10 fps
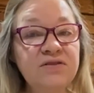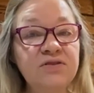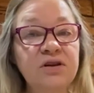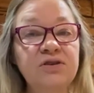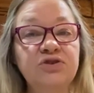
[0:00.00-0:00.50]
is
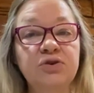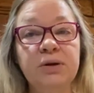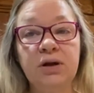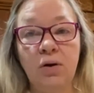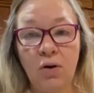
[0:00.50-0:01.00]
going to do
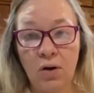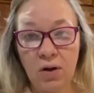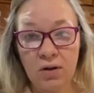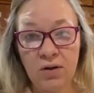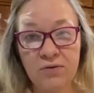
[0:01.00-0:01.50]
it
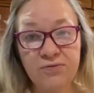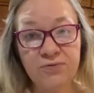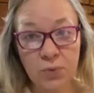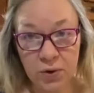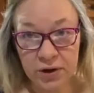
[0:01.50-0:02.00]
all
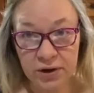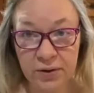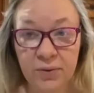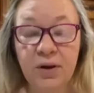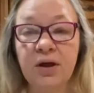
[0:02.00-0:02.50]
for you.